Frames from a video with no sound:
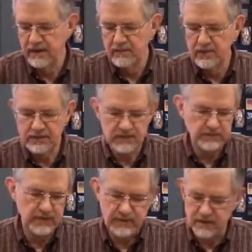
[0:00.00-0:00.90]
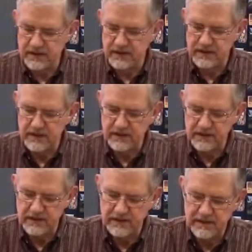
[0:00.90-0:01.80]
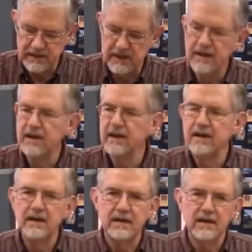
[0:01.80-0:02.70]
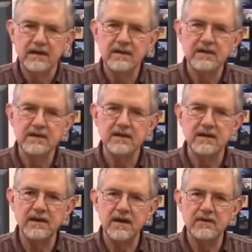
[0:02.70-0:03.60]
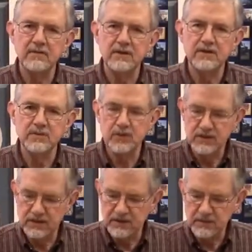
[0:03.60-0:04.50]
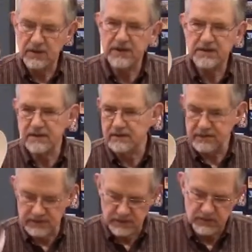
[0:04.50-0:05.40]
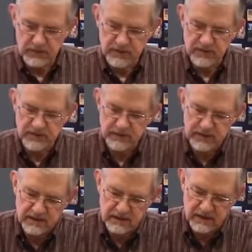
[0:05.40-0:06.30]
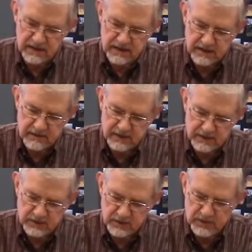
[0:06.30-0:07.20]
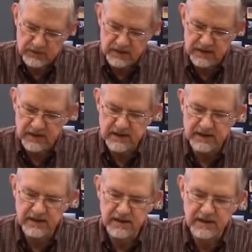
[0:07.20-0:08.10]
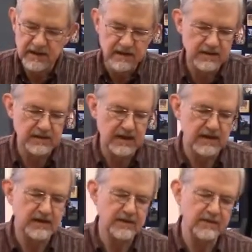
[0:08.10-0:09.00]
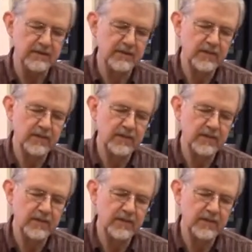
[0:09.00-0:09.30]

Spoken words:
put this butter in here. This is not a wooden spoon, this is a plastic wooden spoon. It's made to look like a wooden spoon, but it's not. So,